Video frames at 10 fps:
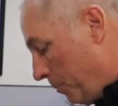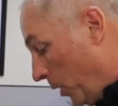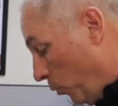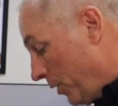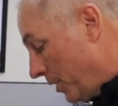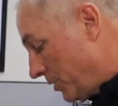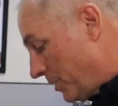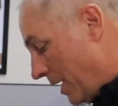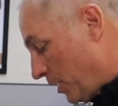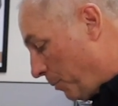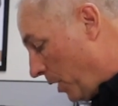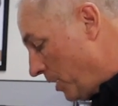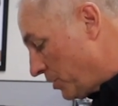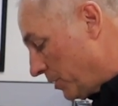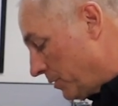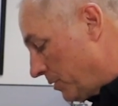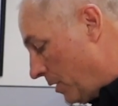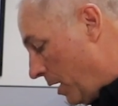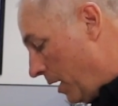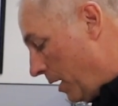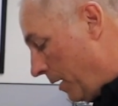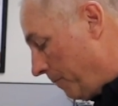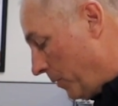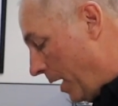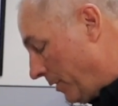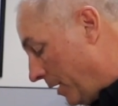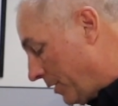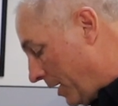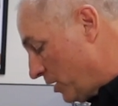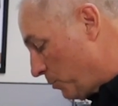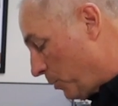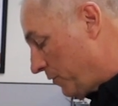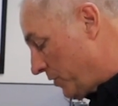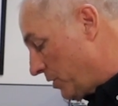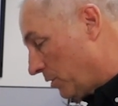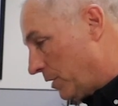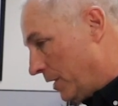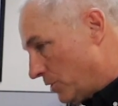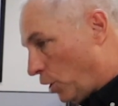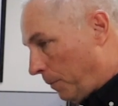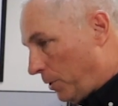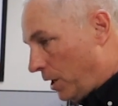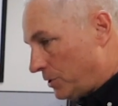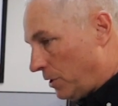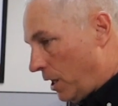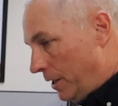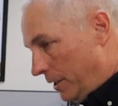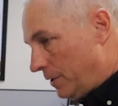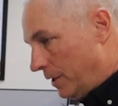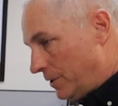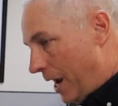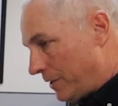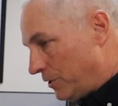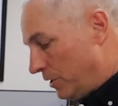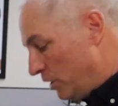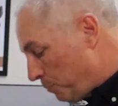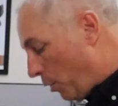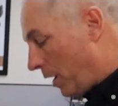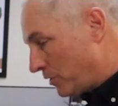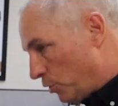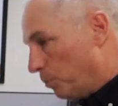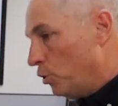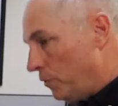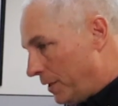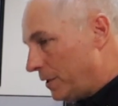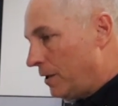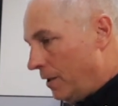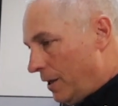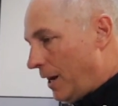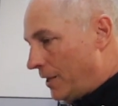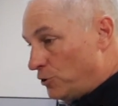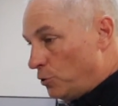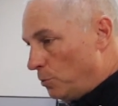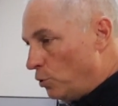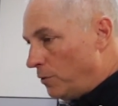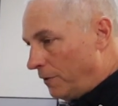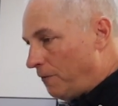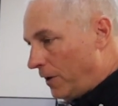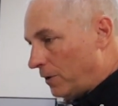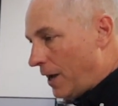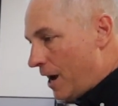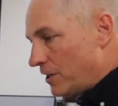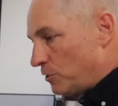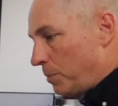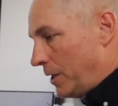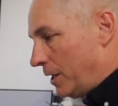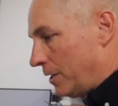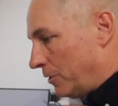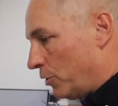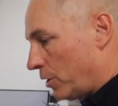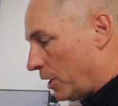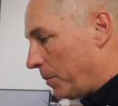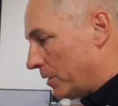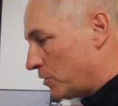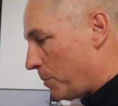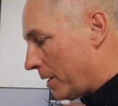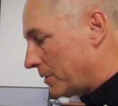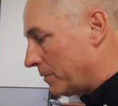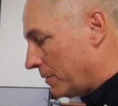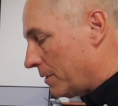but when this is at the production at the customer's facility, it's on a production line. It's actually, these products are moving. I assume moving fairly high speed, and you're going to be inspecting.